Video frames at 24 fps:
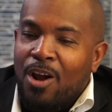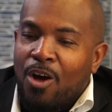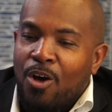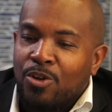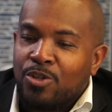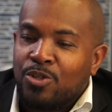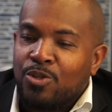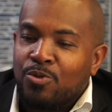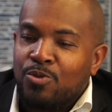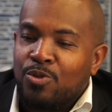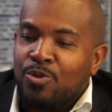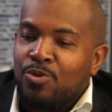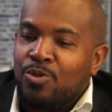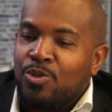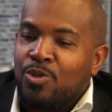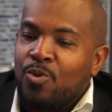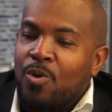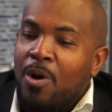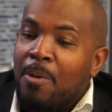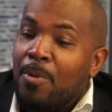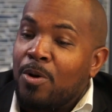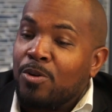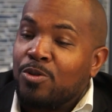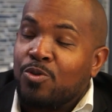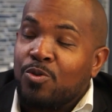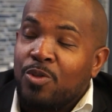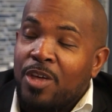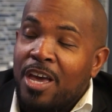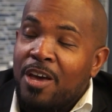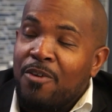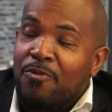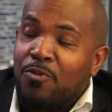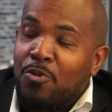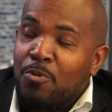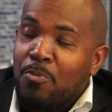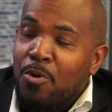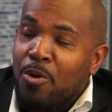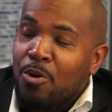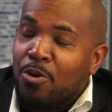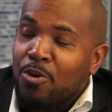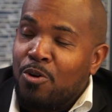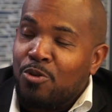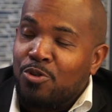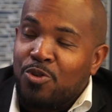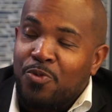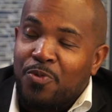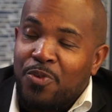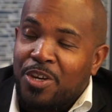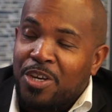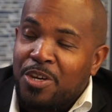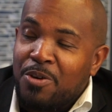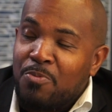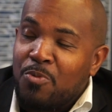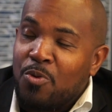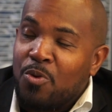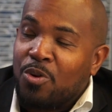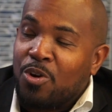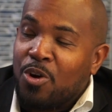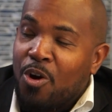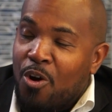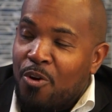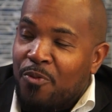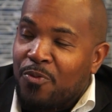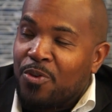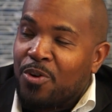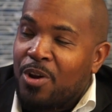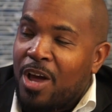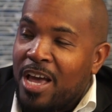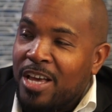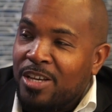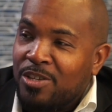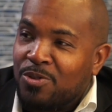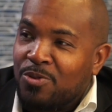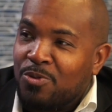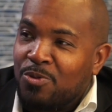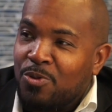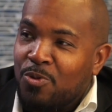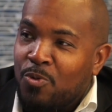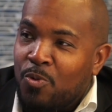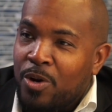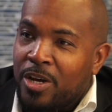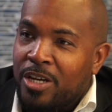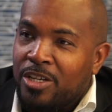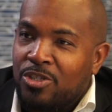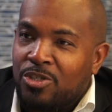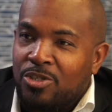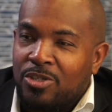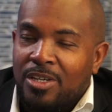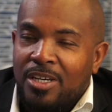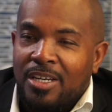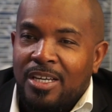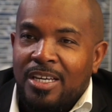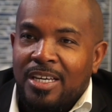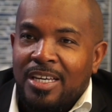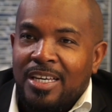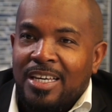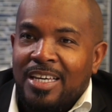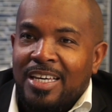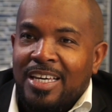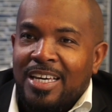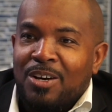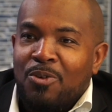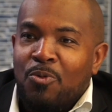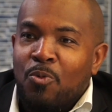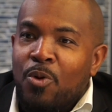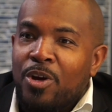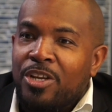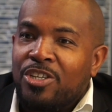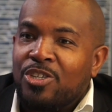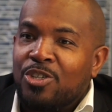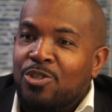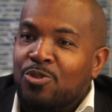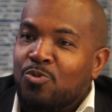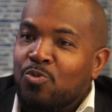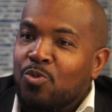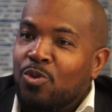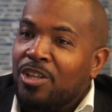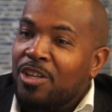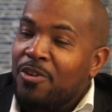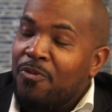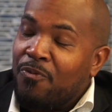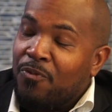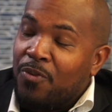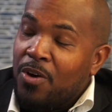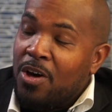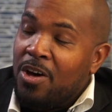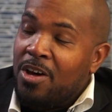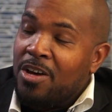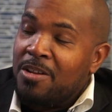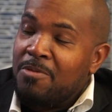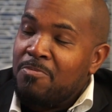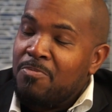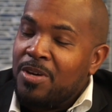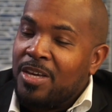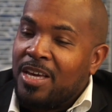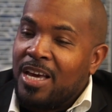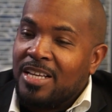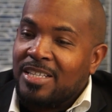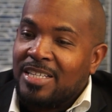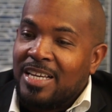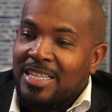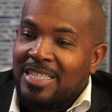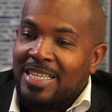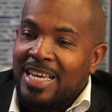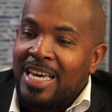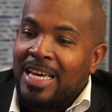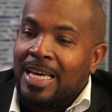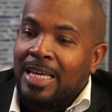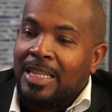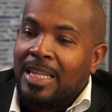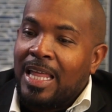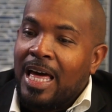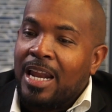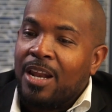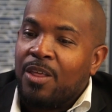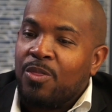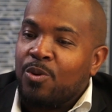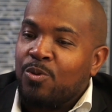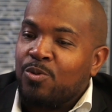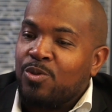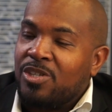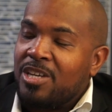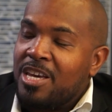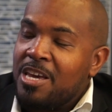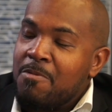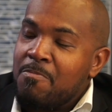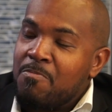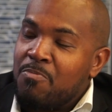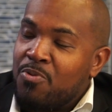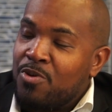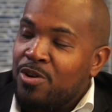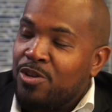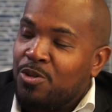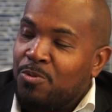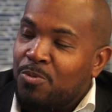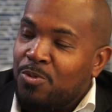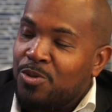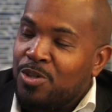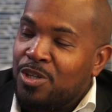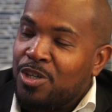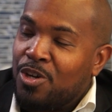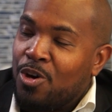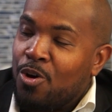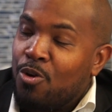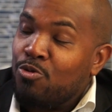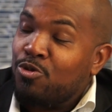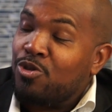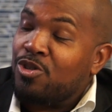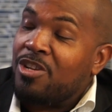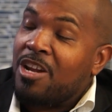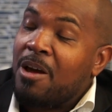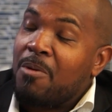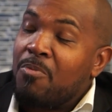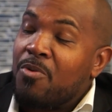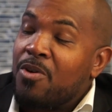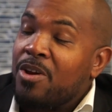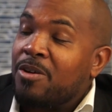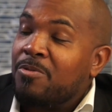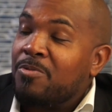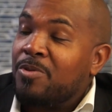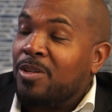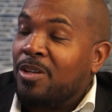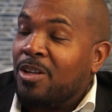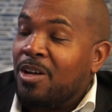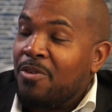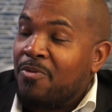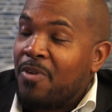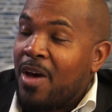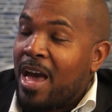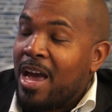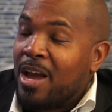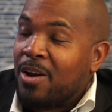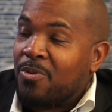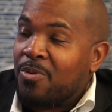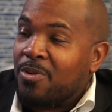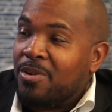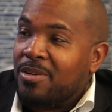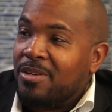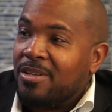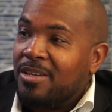I also do too, I'm also the head football coach over at Kenmore Garfield High School. Which is really fun because I take a lot of those same principles and coaching and I bring them to Love Akron.